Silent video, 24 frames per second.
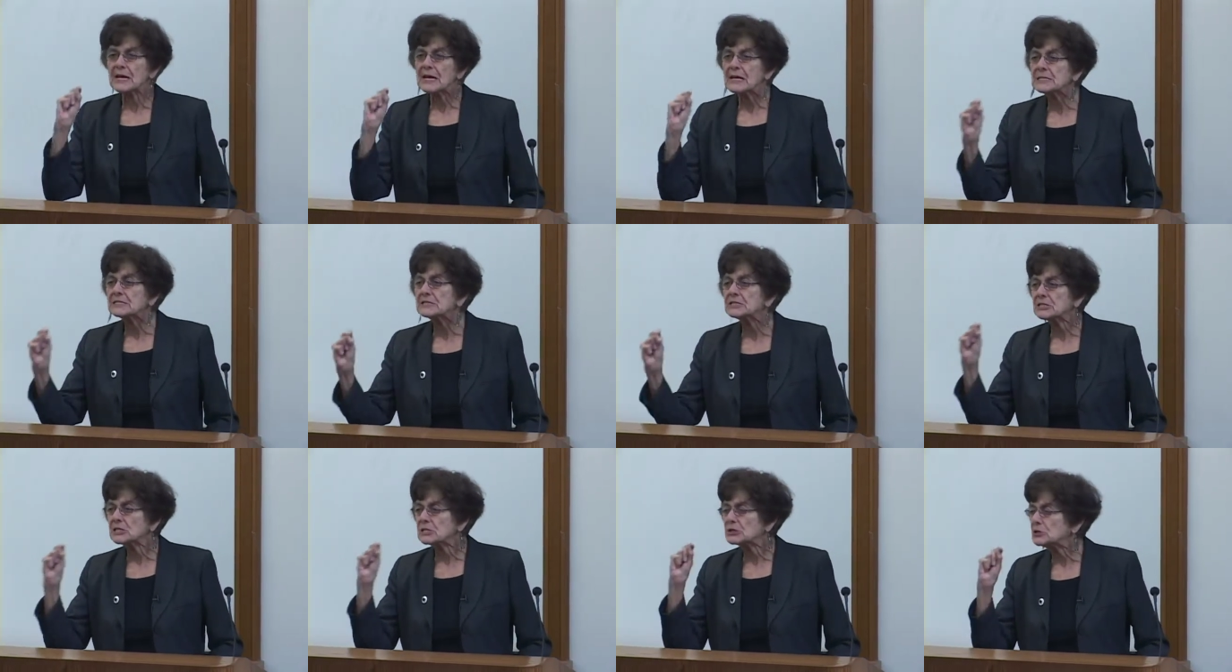
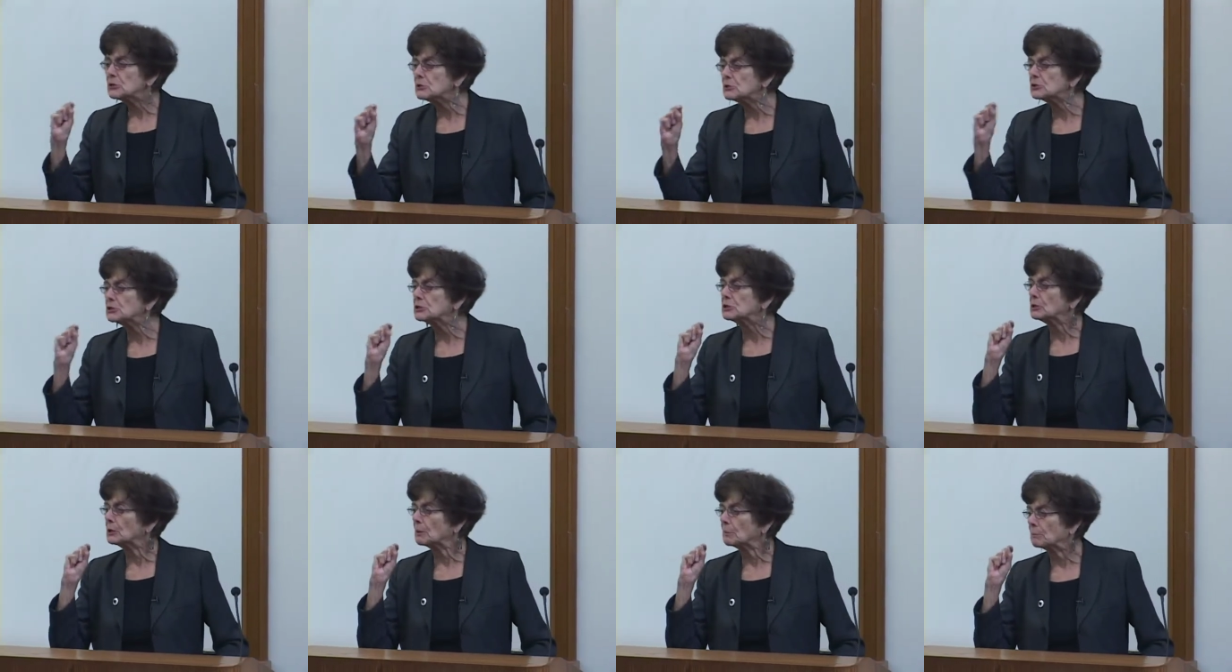
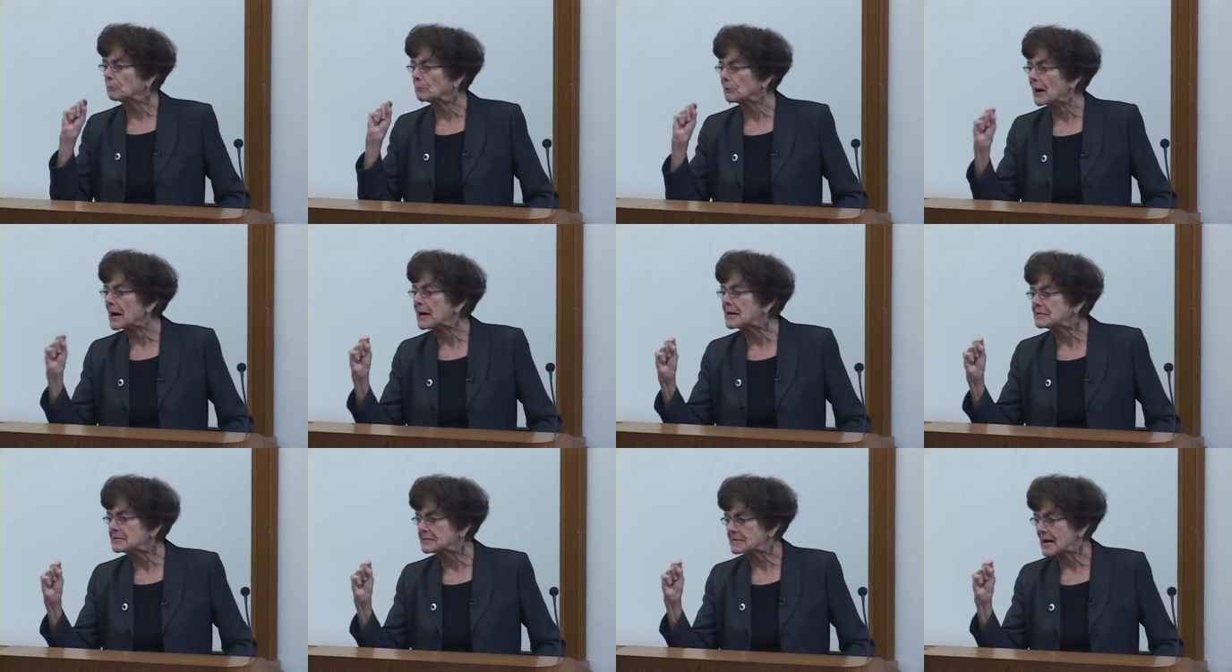institutional
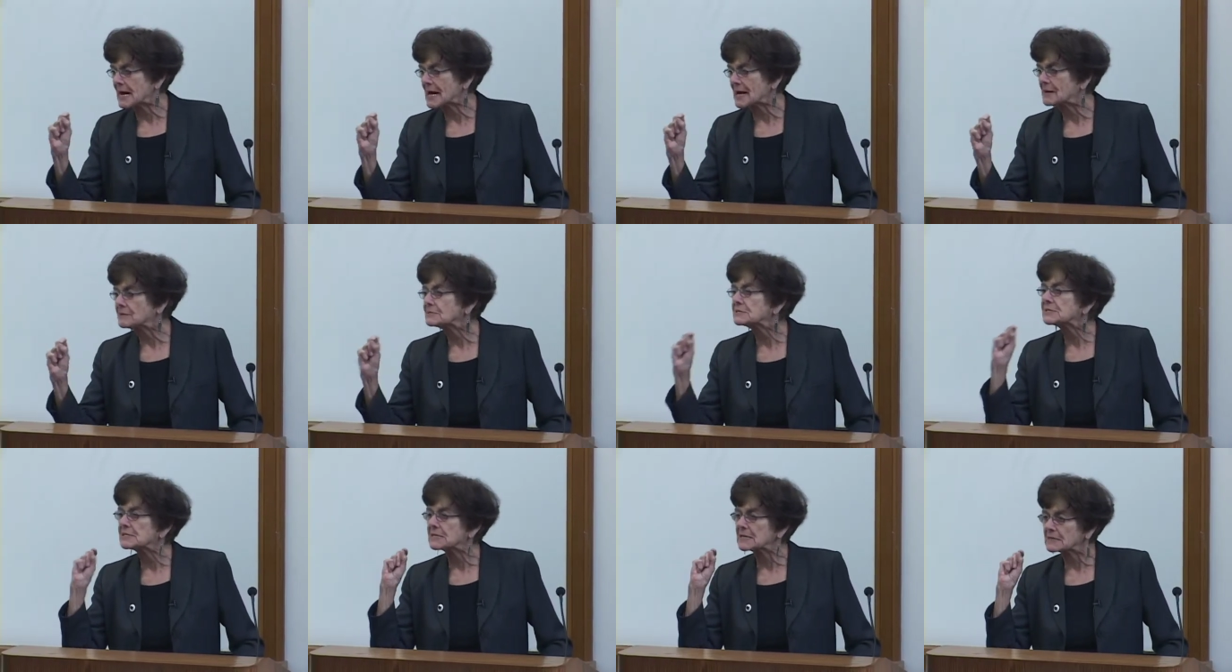
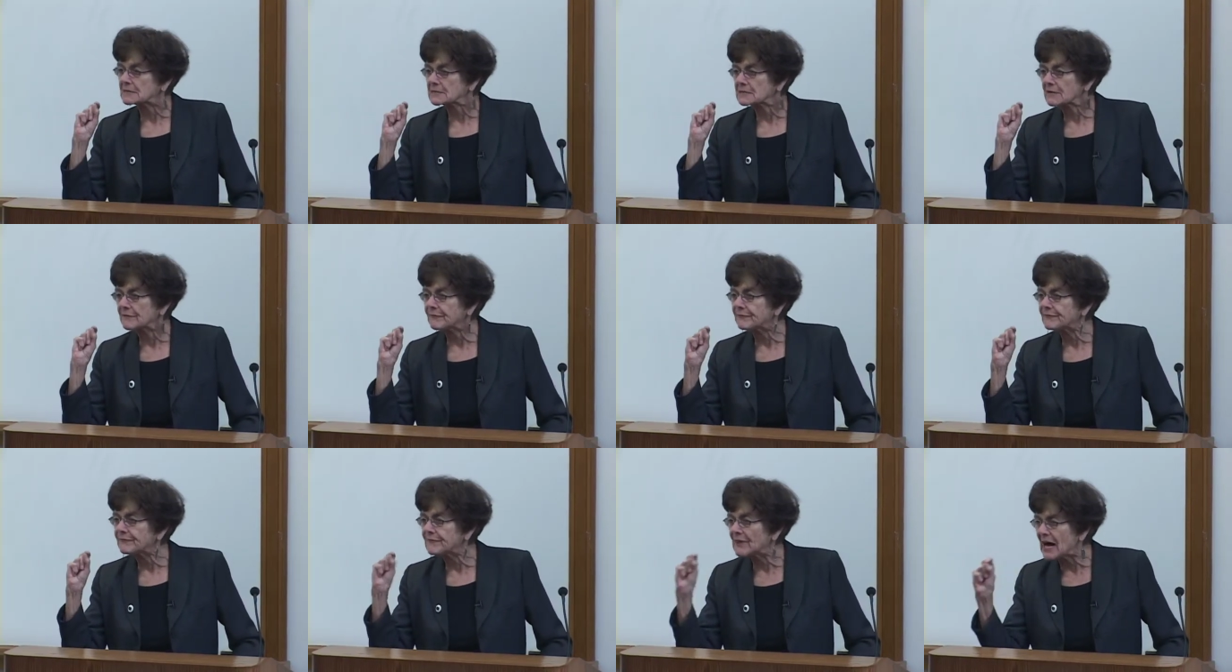breakdowns that
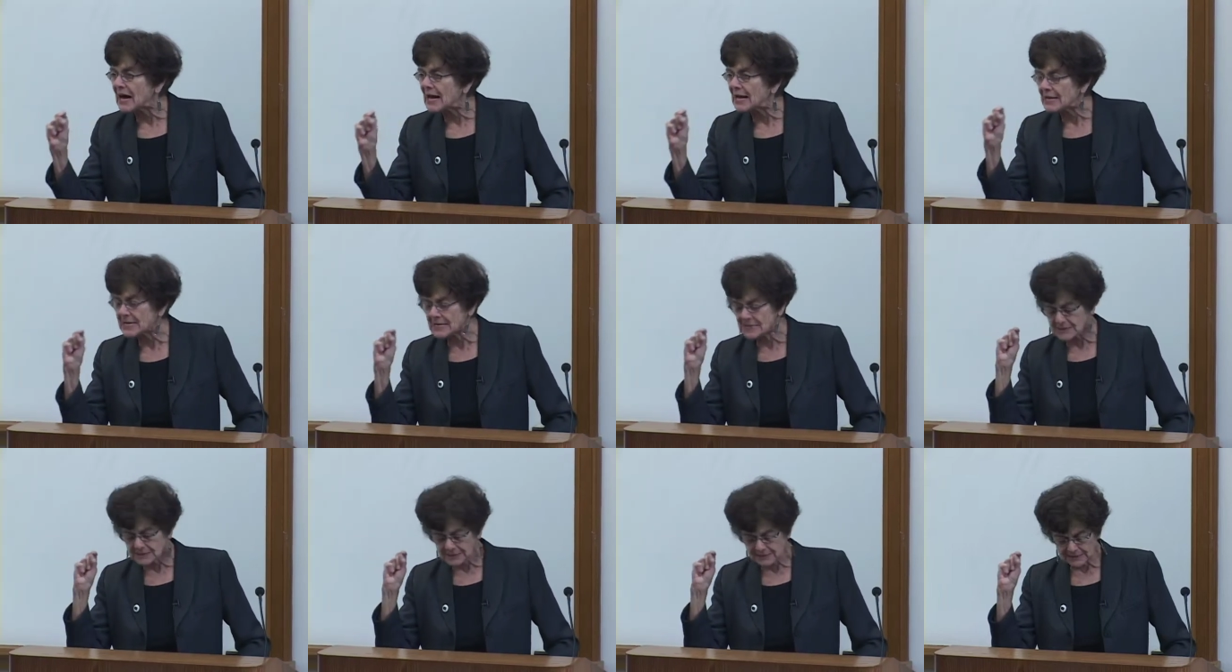
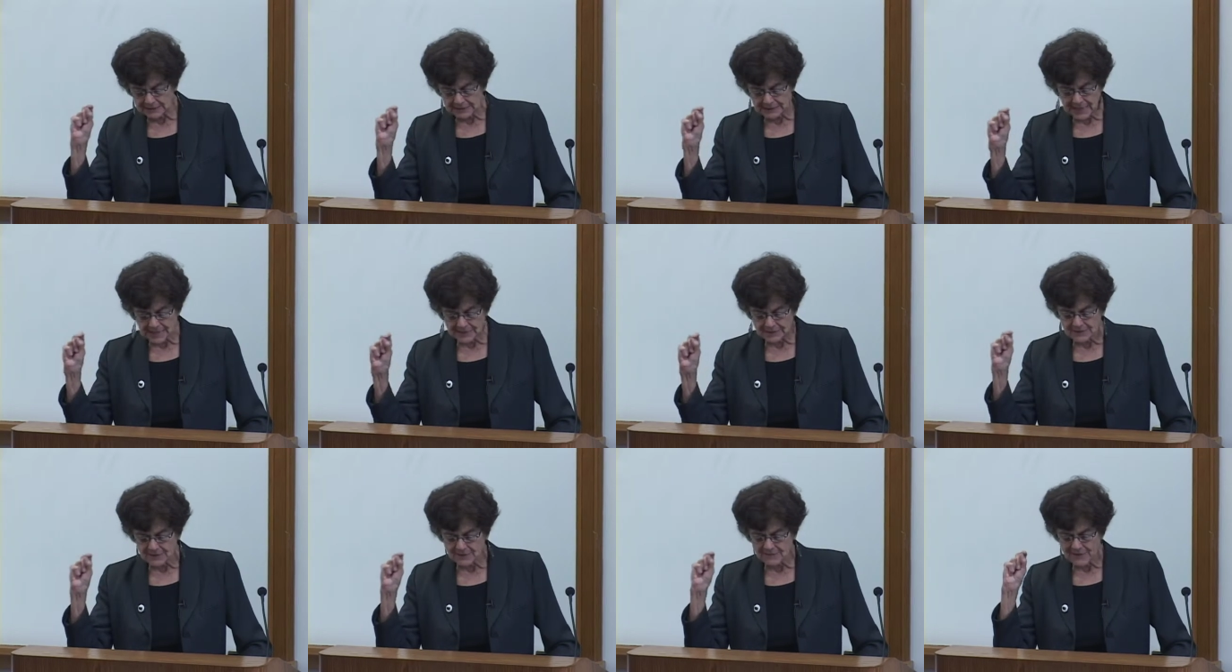defiant
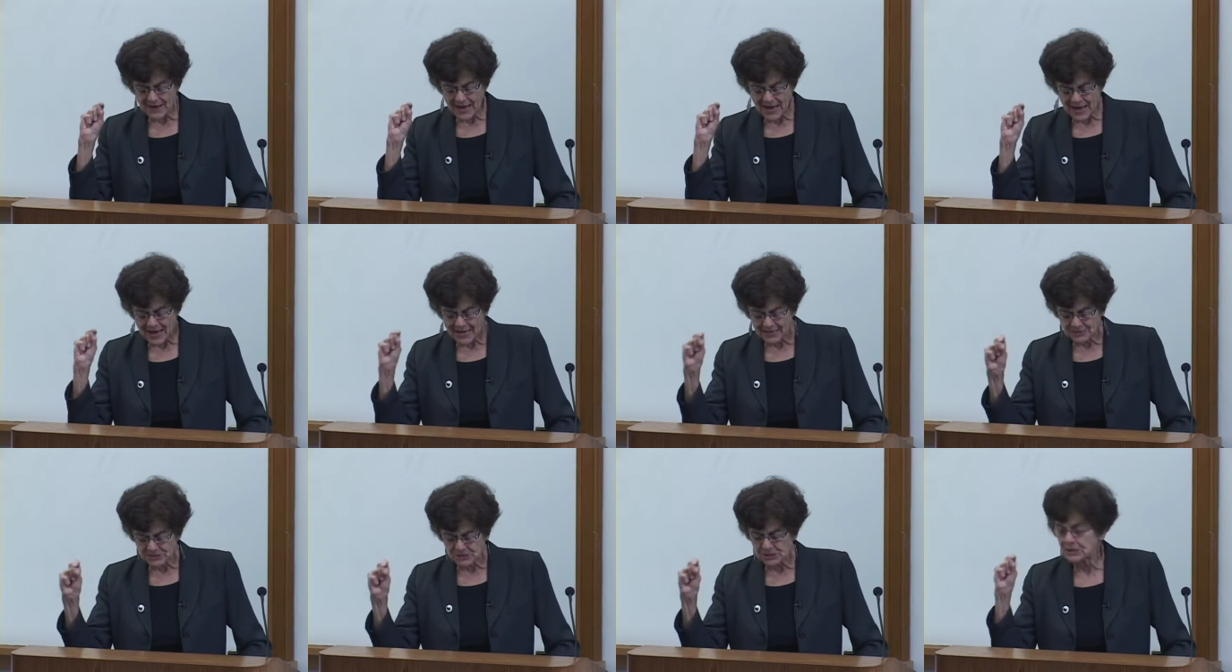collective
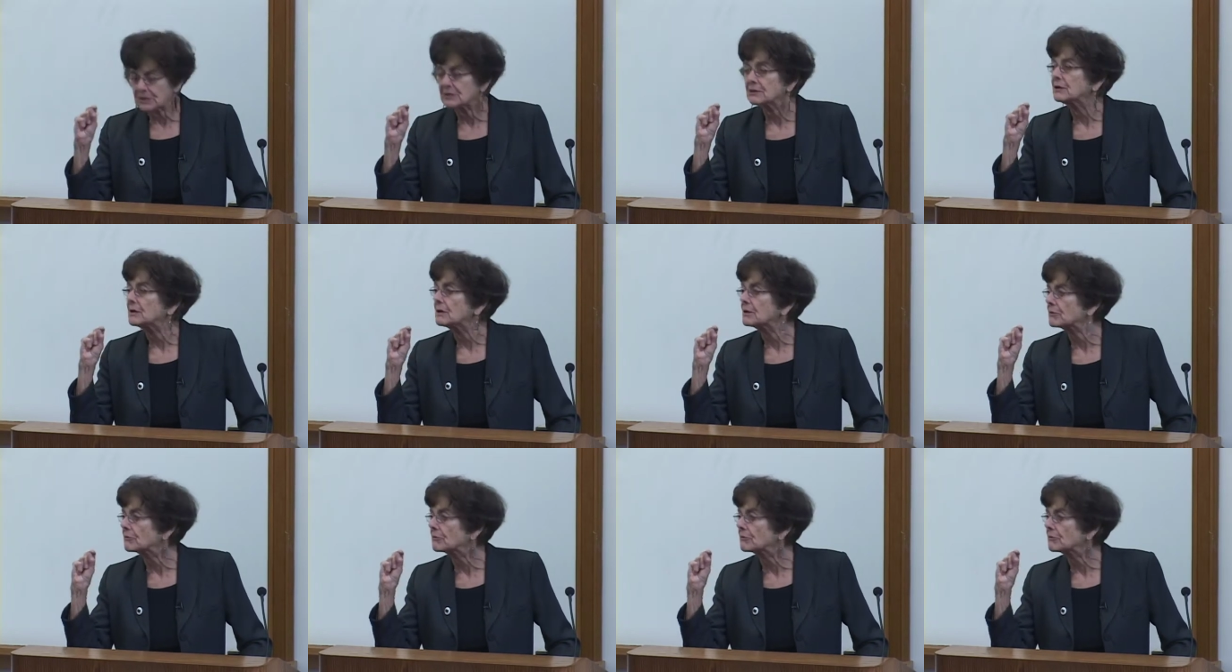action